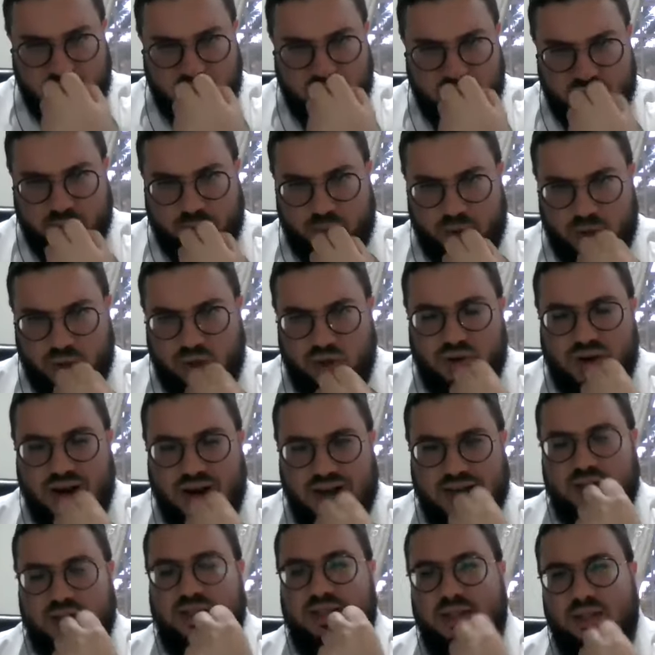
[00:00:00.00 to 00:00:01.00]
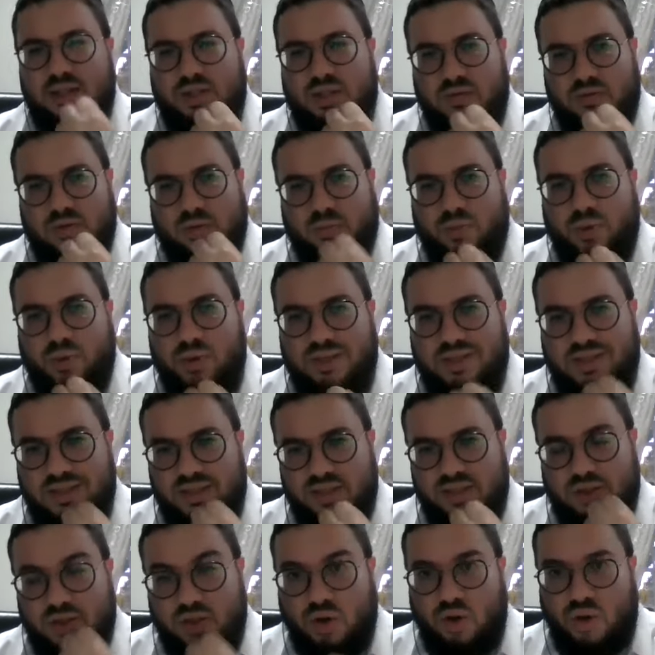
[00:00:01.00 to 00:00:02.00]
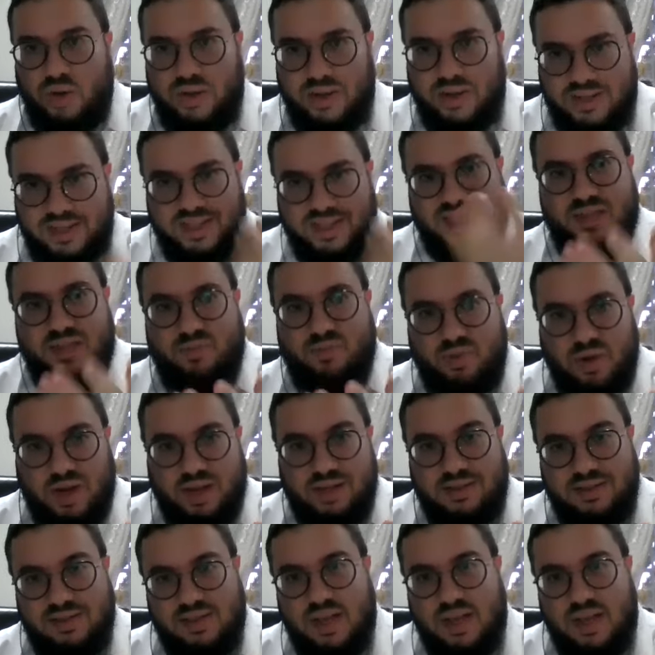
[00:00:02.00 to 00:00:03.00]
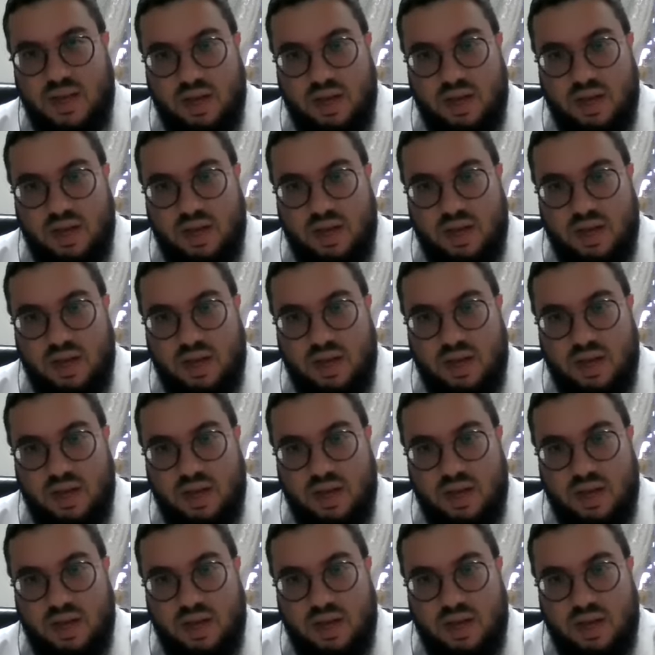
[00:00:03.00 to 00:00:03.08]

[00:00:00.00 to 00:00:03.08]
The pure essence of a person's soul is expressed